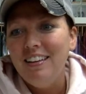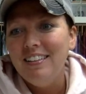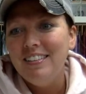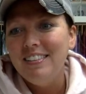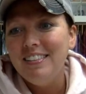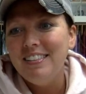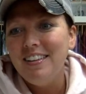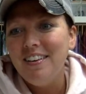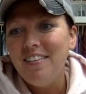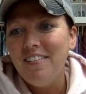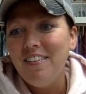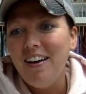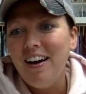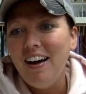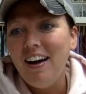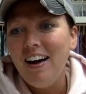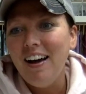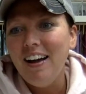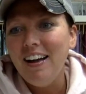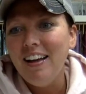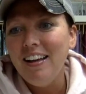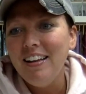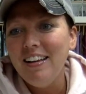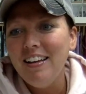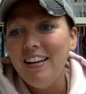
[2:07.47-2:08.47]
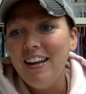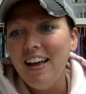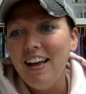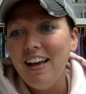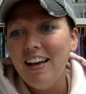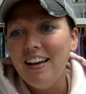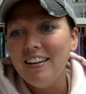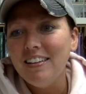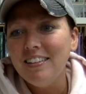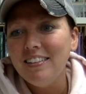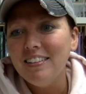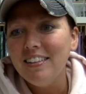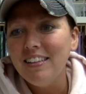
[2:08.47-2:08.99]
So, hi,
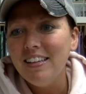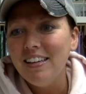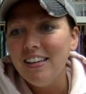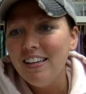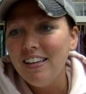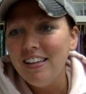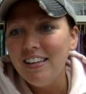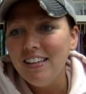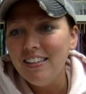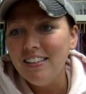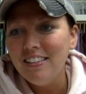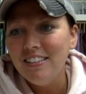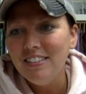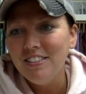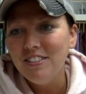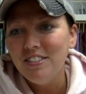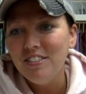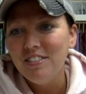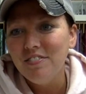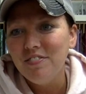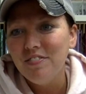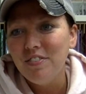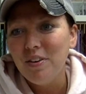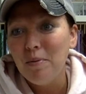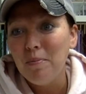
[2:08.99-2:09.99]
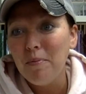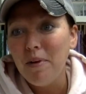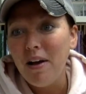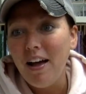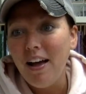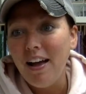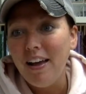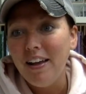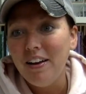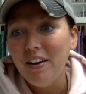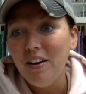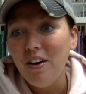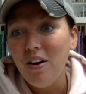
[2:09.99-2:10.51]
Natalie from
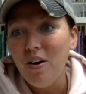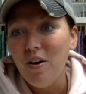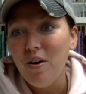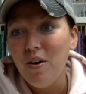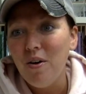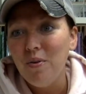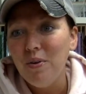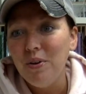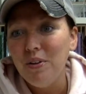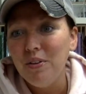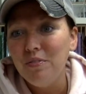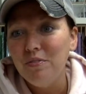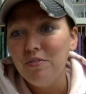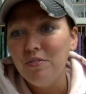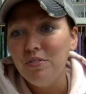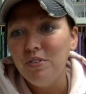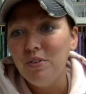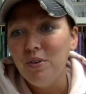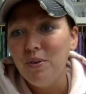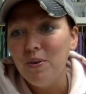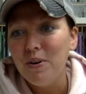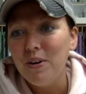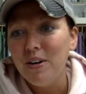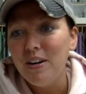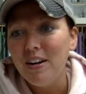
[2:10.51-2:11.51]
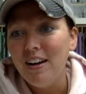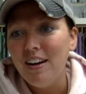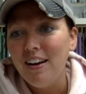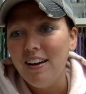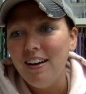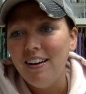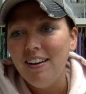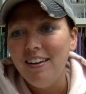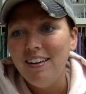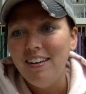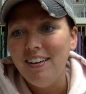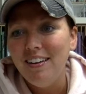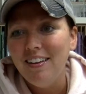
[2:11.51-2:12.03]
Idaho and
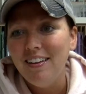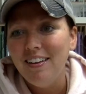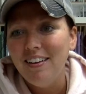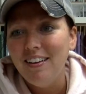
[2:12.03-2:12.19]
Florida.